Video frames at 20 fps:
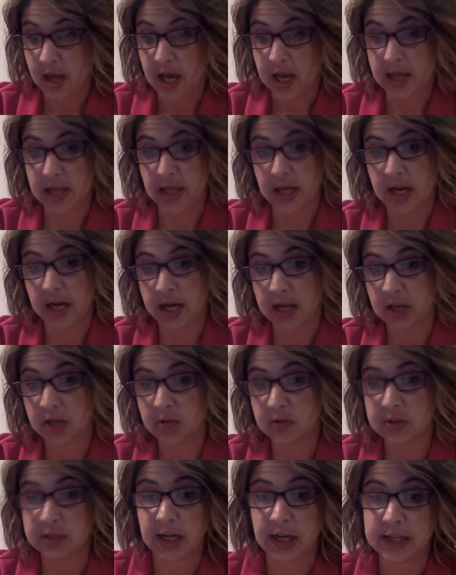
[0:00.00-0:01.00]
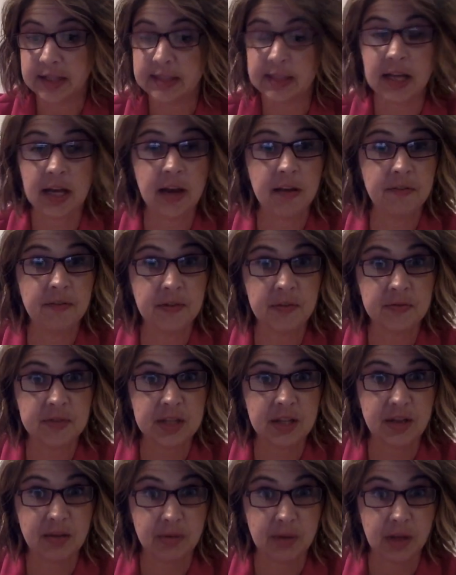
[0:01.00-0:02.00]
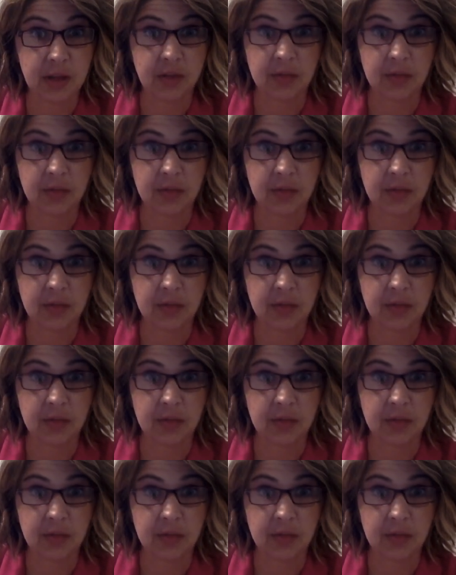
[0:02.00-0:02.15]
And then I used Isaiah 53